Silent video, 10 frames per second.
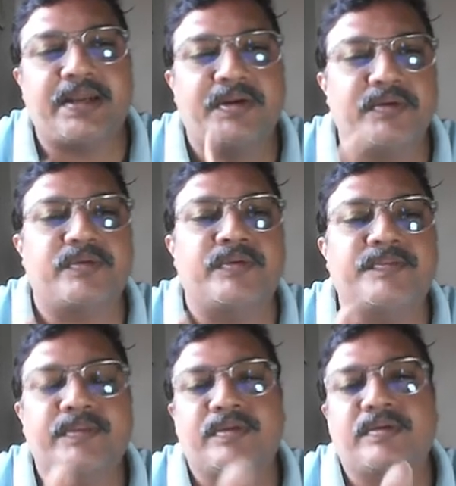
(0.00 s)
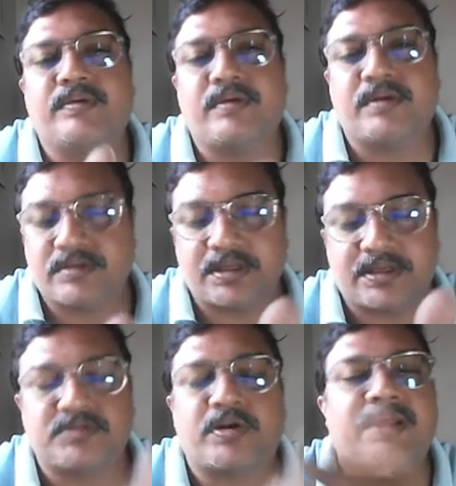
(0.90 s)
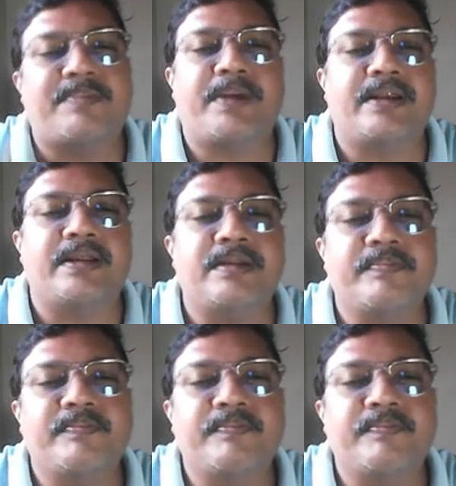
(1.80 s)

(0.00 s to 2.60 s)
new that solar panel,